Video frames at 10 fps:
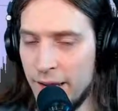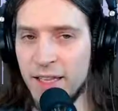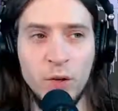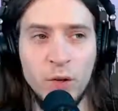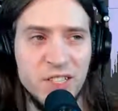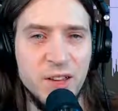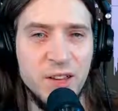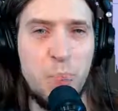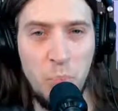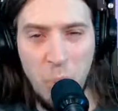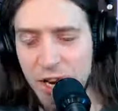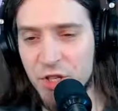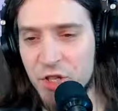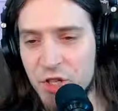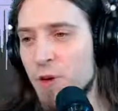Now there's a
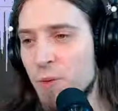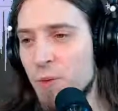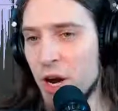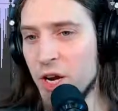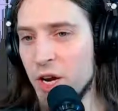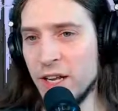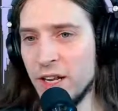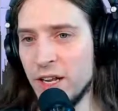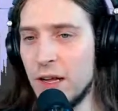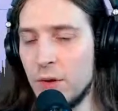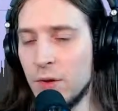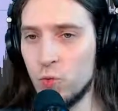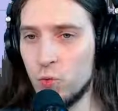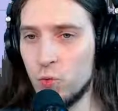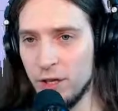bunch of compression and it sounds
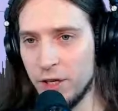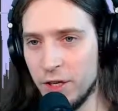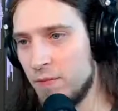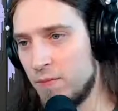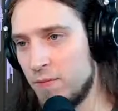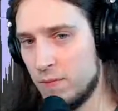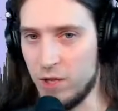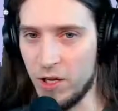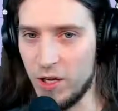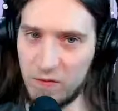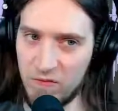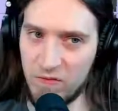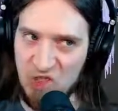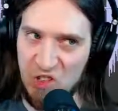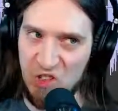really like
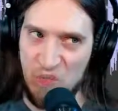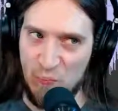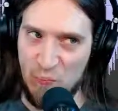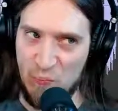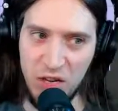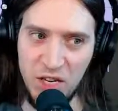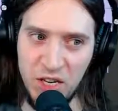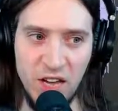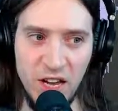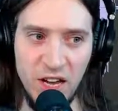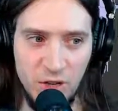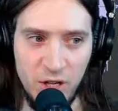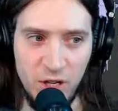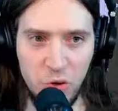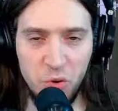meaty and
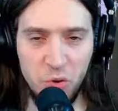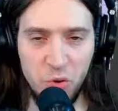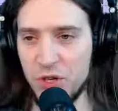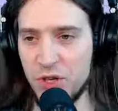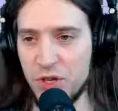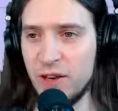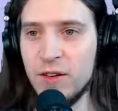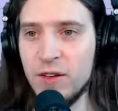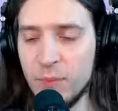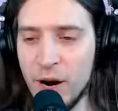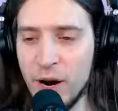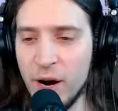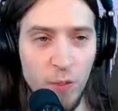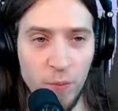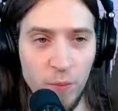huge, and you might
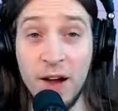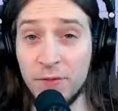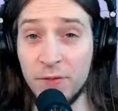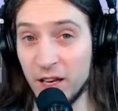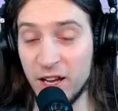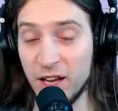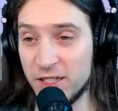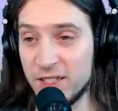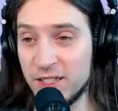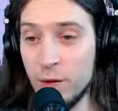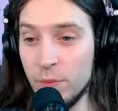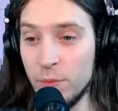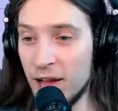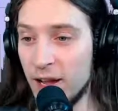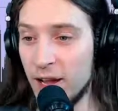not be after that kind of sound,
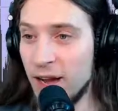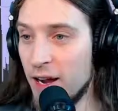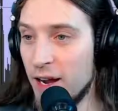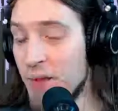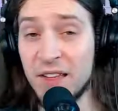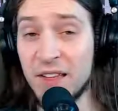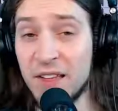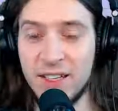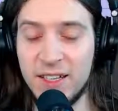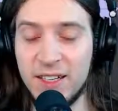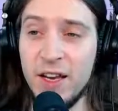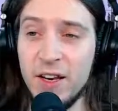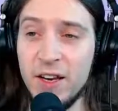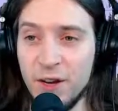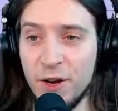but that's kind
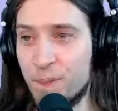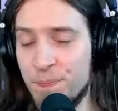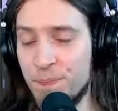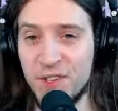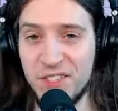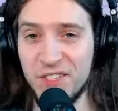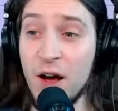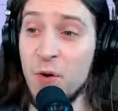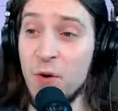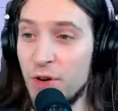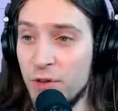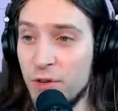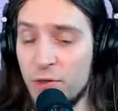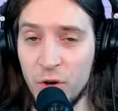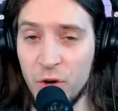of the sound of
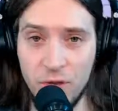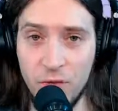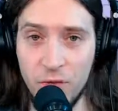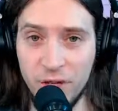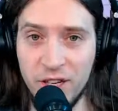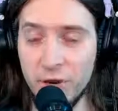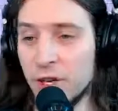a voiceover you'll hear in a